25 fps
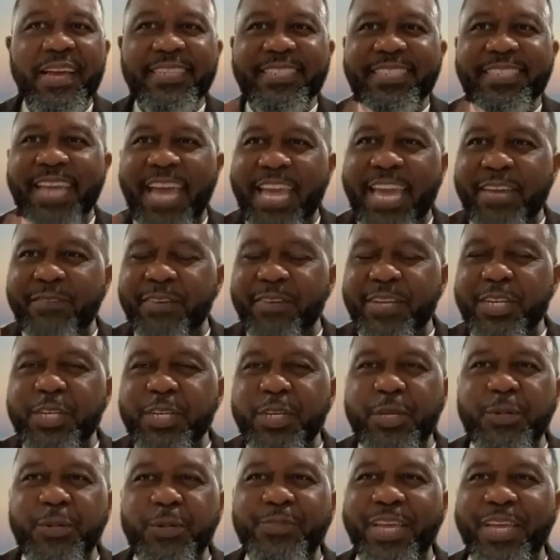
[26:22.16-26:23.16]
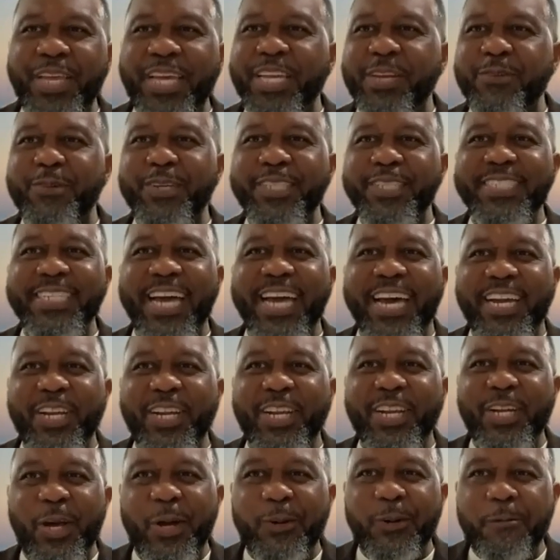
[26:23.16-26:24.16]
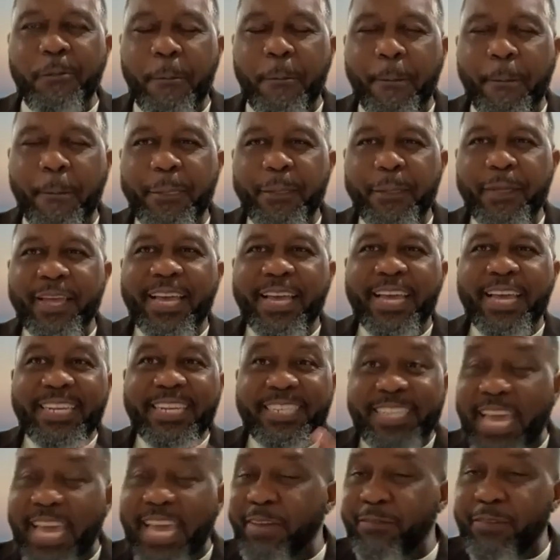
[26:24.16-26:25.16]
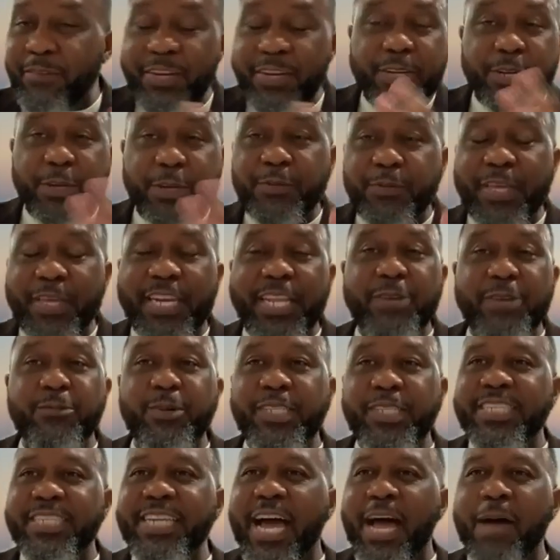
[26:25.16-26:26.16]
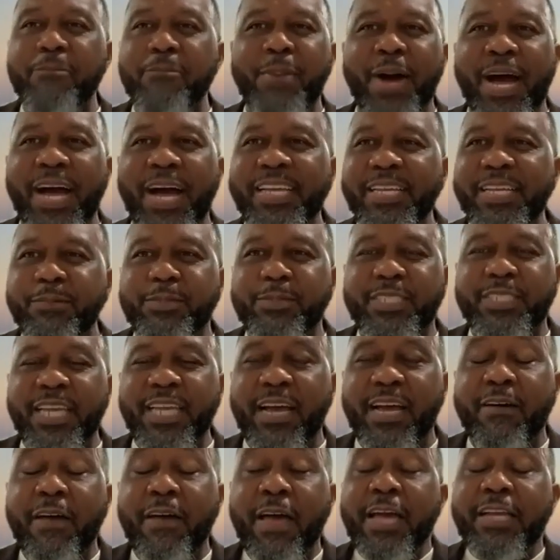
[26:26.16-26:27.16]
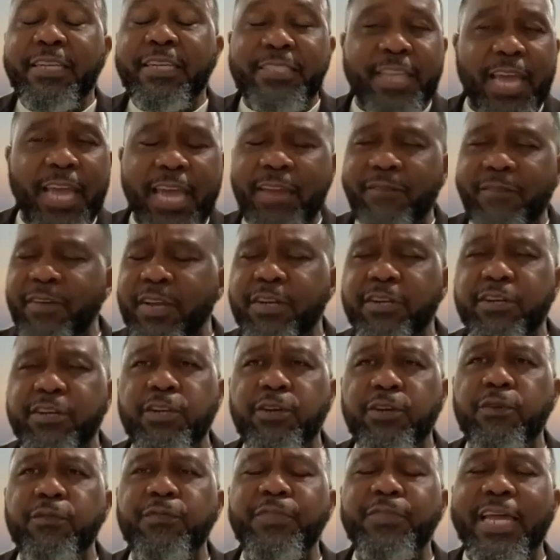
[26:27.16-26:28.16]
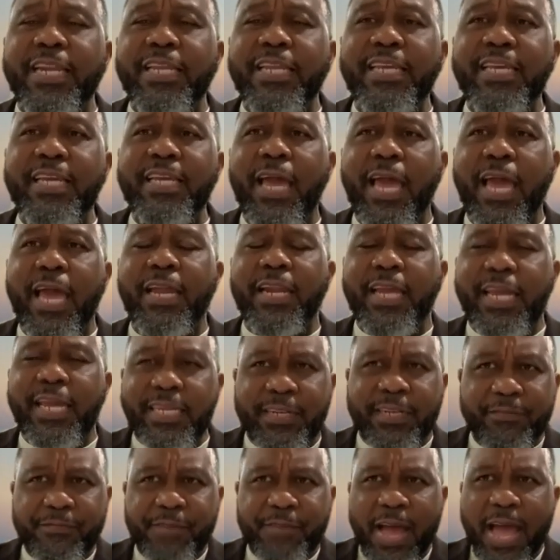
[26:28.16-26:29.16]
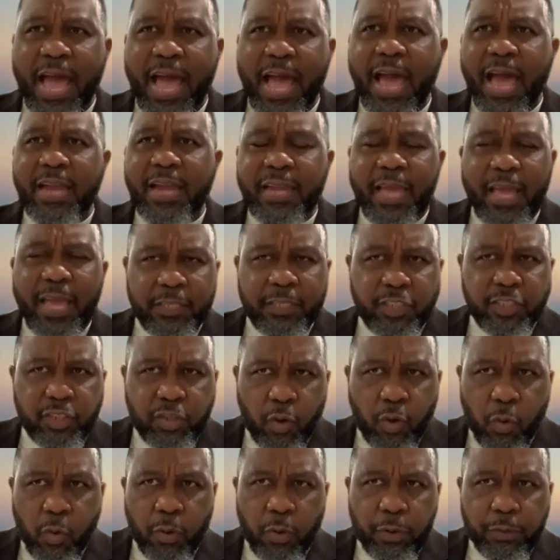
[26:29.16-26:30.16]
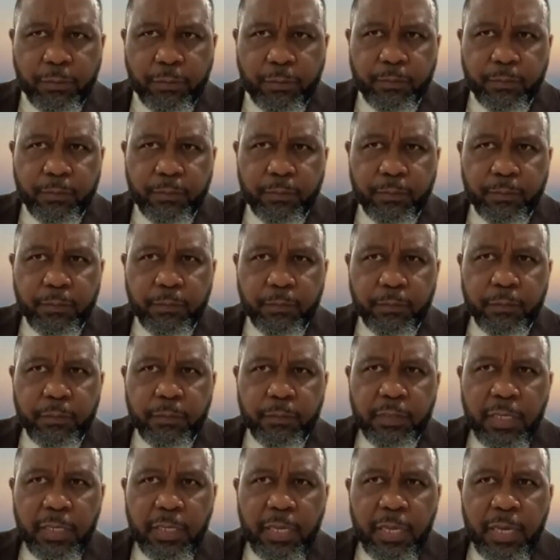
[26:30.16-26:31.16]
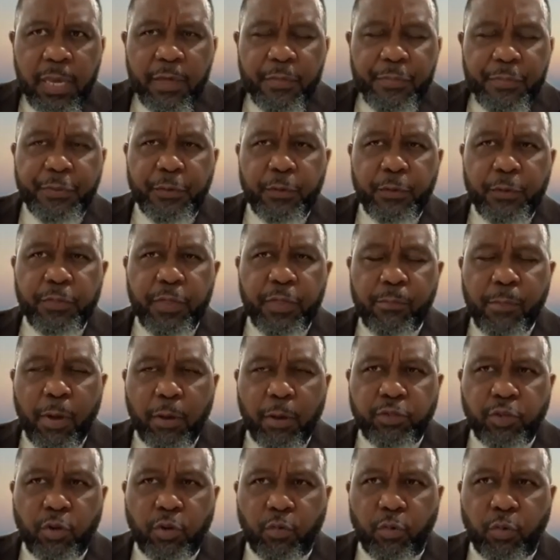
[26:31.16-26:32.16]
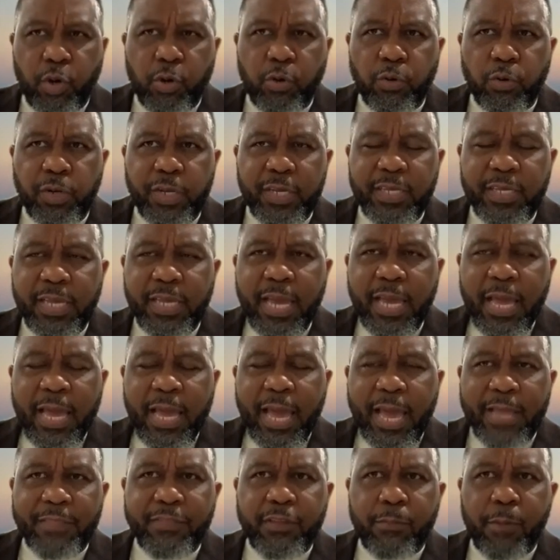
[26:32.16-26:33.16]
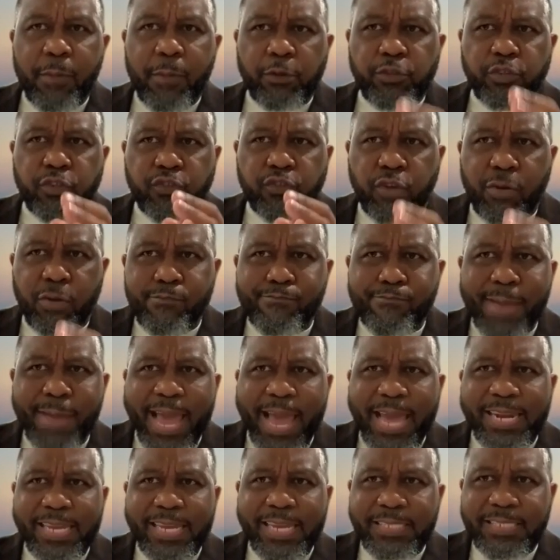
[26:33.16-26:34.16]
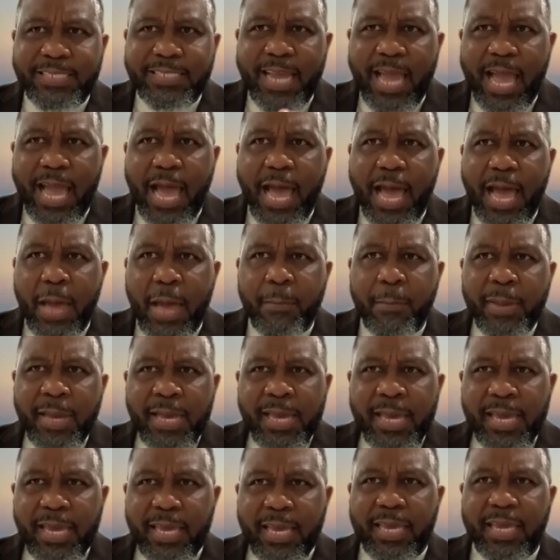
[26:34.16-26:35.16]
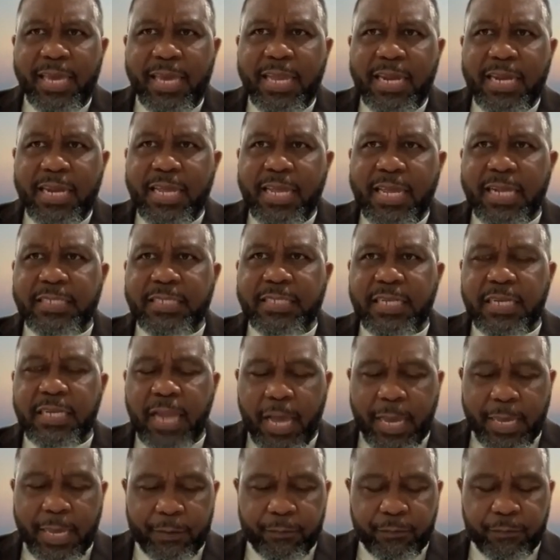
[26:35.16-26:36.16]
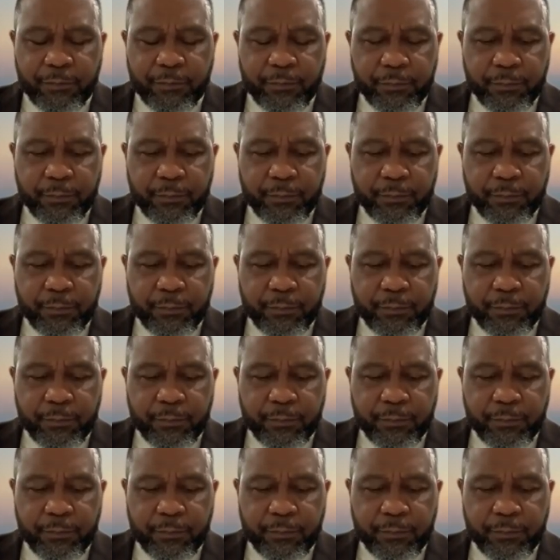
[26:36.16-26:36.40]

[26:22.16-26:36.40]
David knew that he was not alone. David knew that he was not by himself. David knew that he had a divine escort through the most grueling and the most traumatic time in his life.